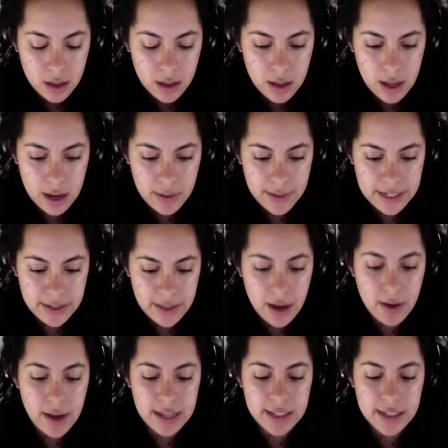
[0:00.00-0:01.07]
How do I do that?
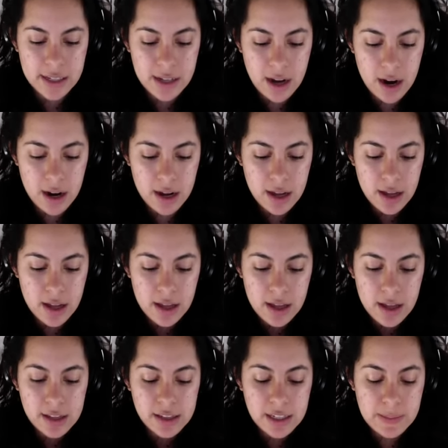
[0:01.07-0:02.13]
Okay, start.
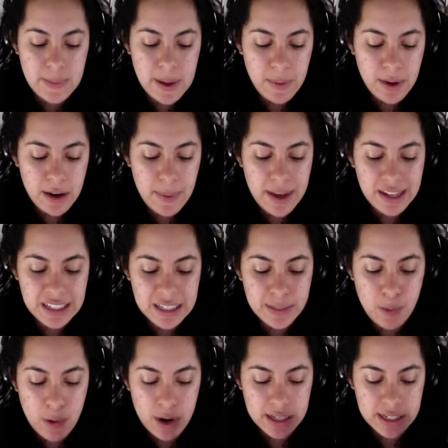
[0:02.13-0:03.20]
So let's make one about
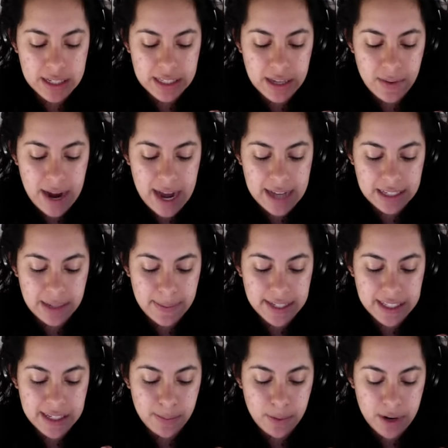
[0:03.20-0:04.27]
sports because they were asking
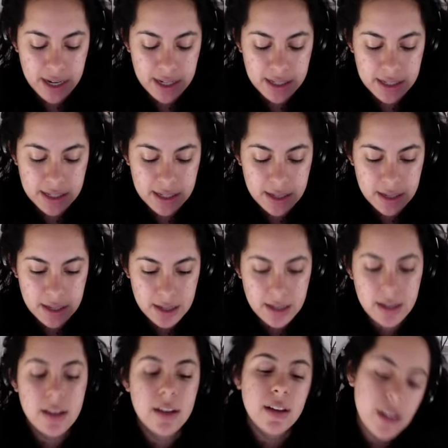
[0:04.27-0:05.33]
about sports.
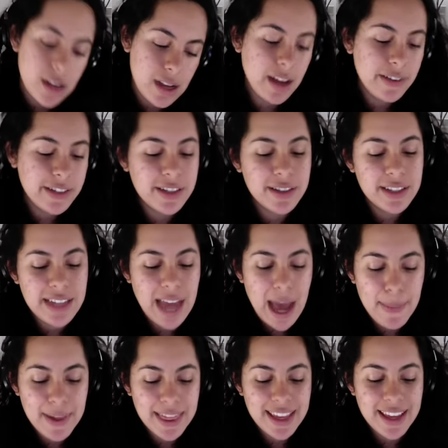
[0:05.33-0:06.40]
Oh, I have to do the
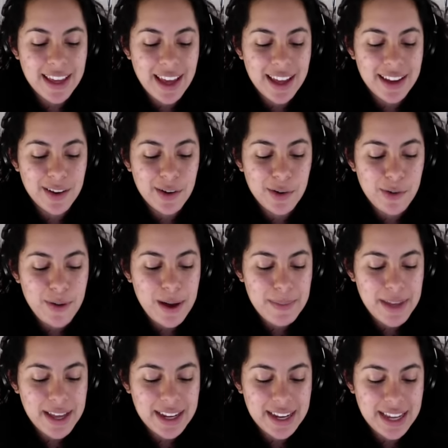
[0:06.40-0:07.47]
tappy thing again. Oh
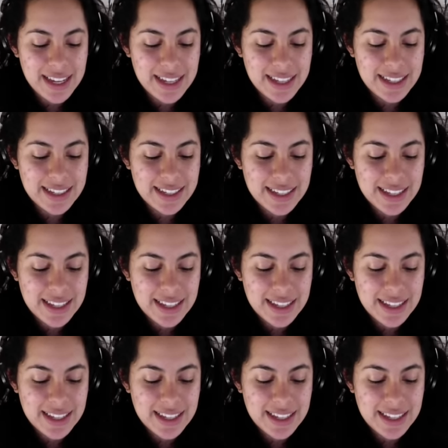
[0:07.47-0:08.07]
my goodness.